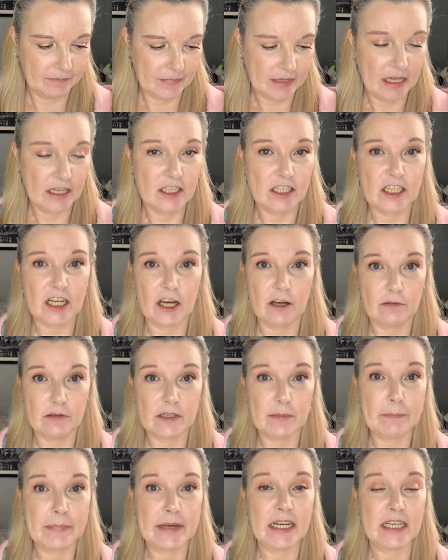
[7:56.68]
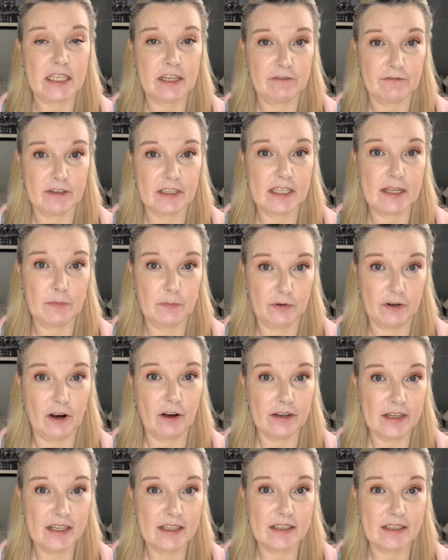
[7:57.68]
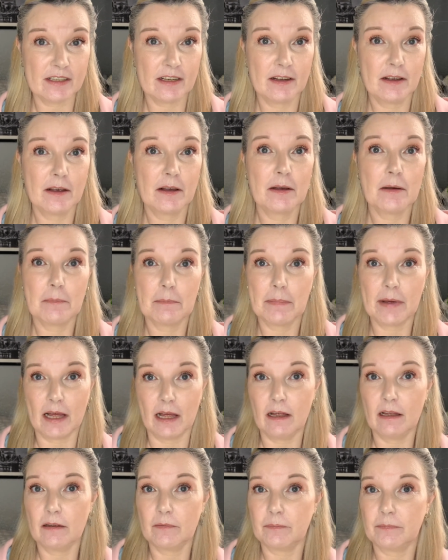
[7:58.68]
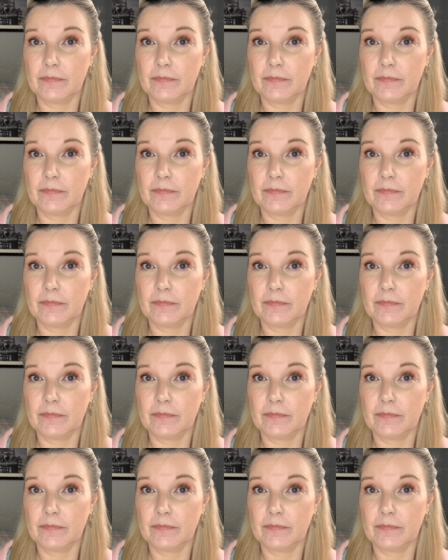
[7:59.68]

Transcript: So it's a big difference in price, but